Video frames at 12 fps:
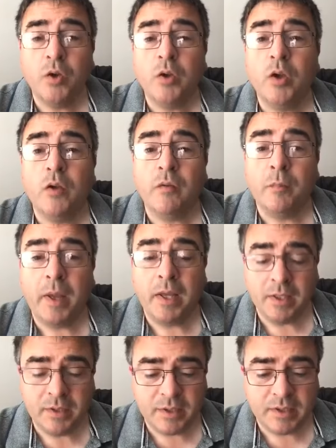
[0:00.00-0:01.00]
you have
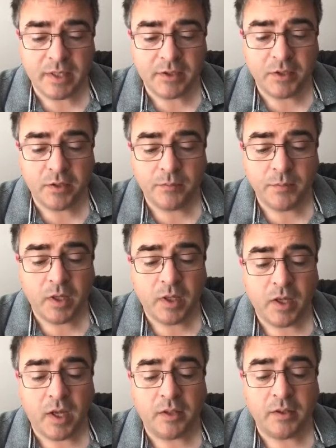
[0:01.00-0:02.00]
appealed to Caesar,
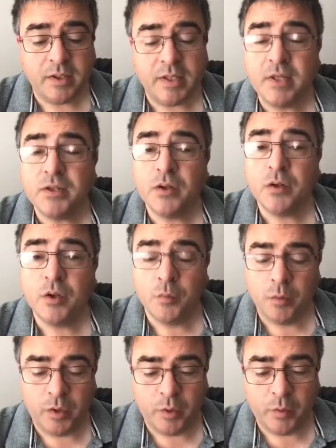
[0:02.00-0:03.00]
and to Caesar you
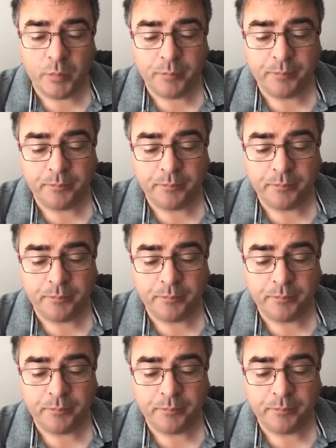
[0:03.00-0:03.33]
will go."